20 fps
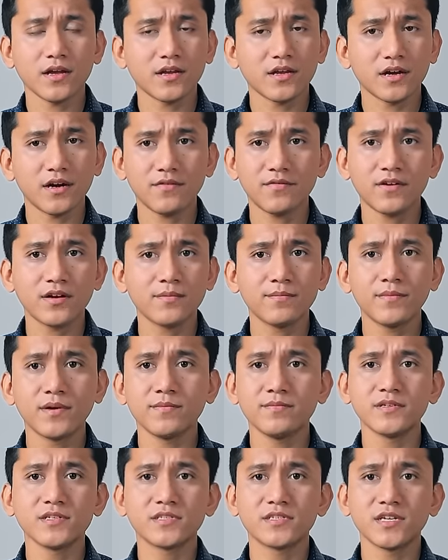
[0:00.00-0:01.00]
I covered up
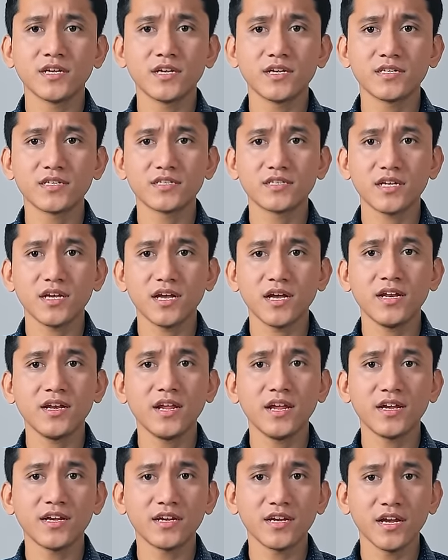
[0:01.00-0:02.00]
my mistakes
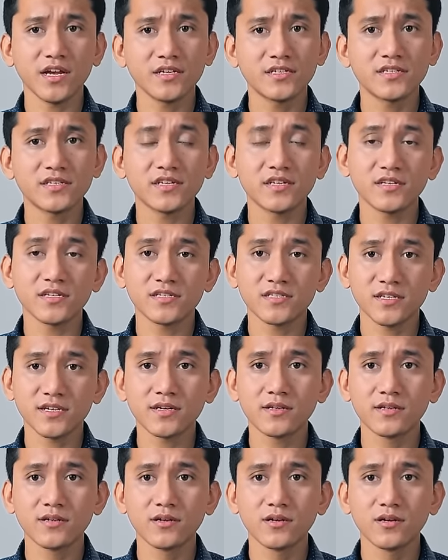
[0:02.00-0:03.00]
and engaged in
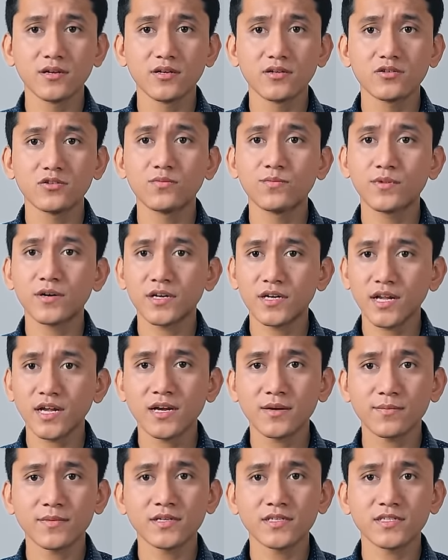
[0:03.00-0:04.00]
deceit to
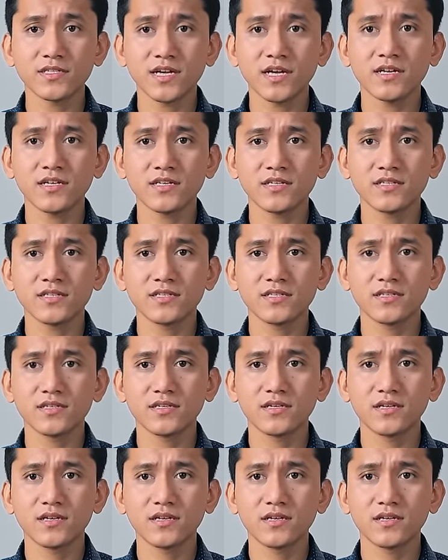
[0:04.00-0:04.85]
protect my status.